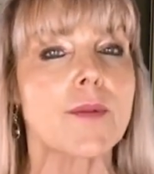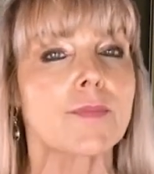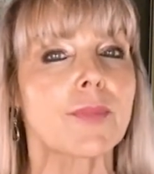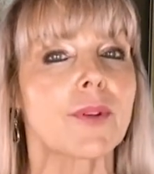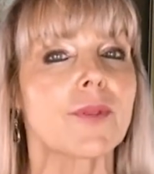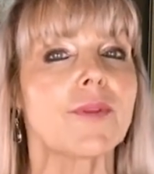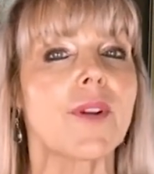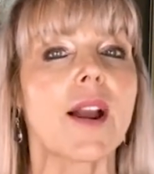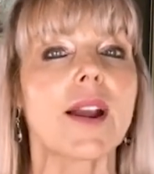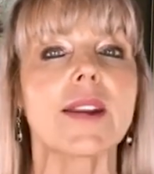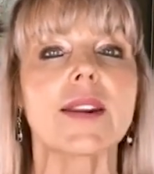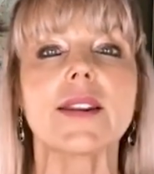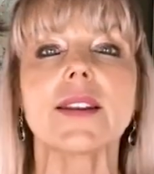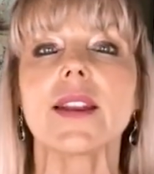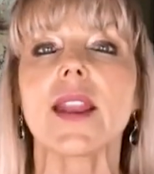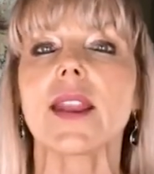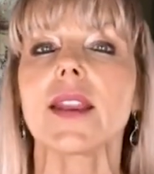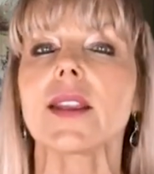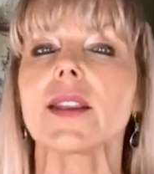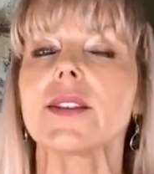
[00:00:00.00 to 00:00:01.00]

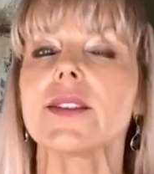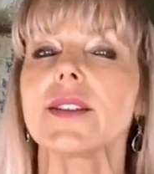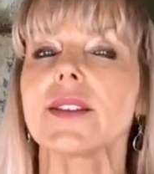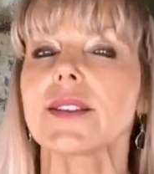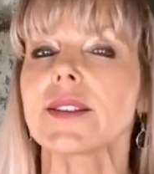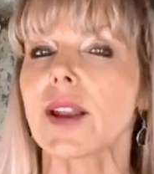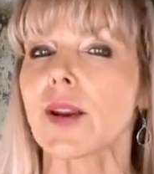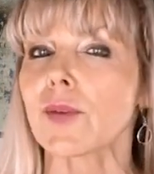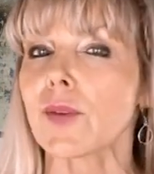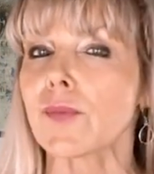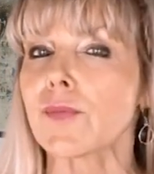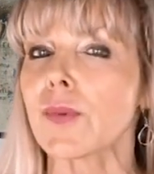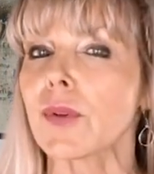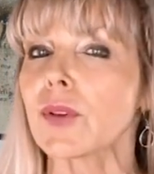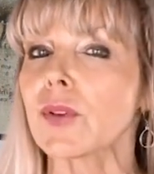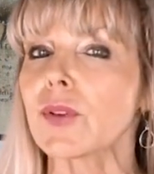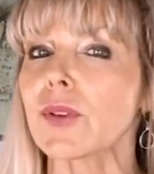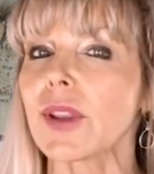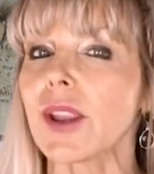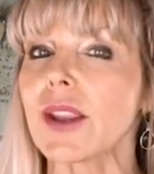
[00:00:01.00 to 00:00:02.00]
providing a desirable
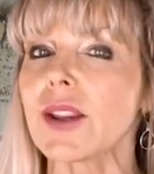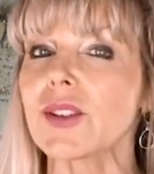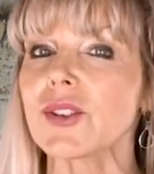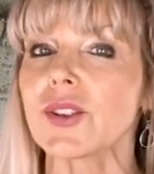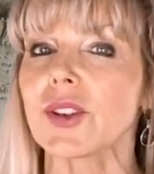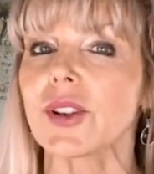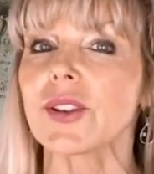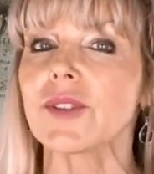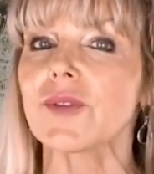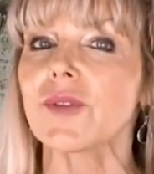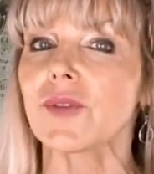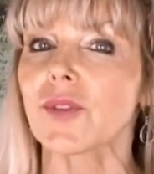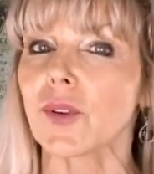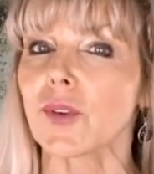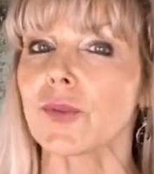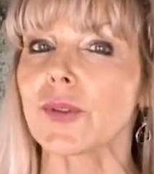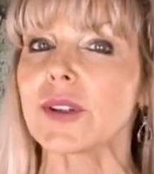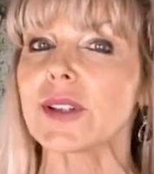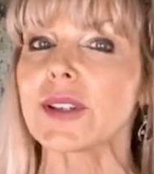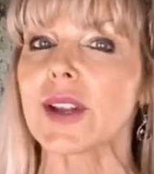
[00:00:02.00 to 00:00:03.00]
location
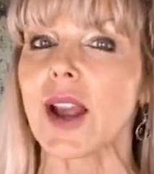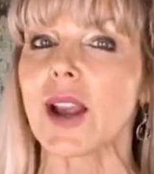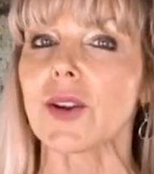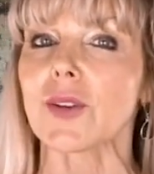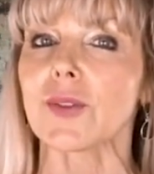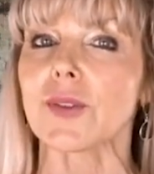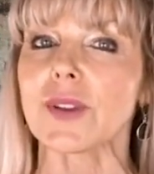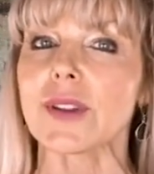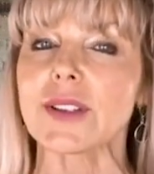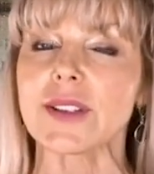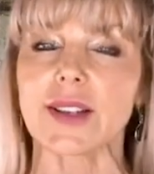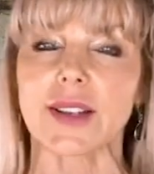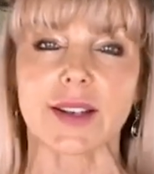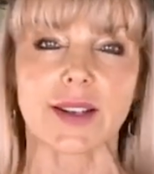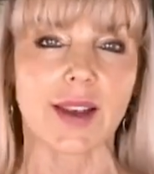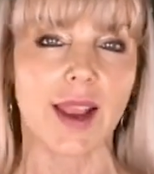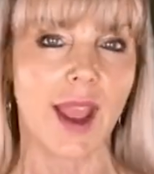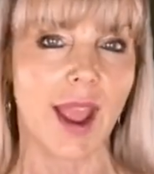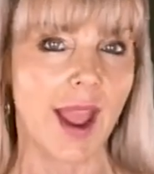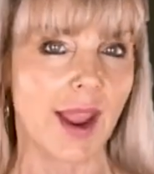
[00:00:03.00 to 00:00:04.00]
for retirees
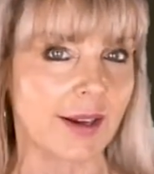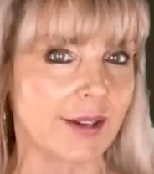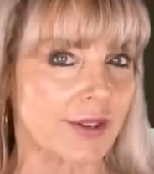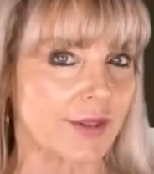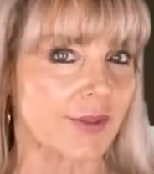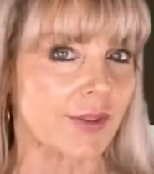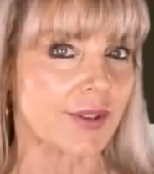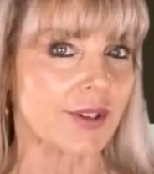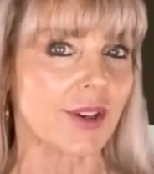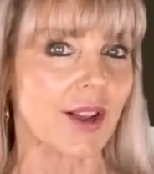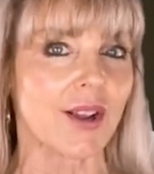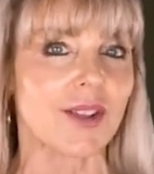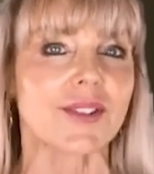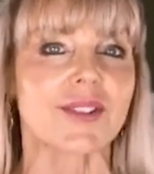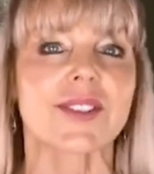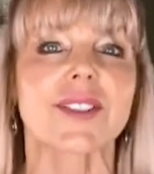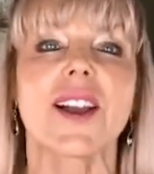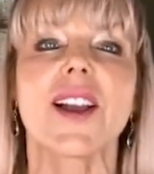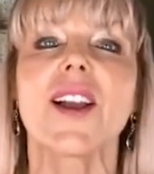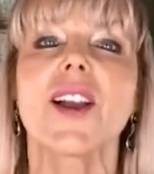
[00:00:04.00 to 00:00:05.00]
and active
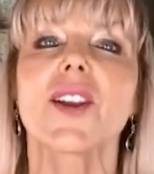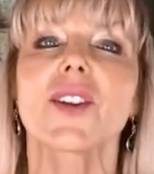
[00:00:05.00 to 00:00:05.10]
adults.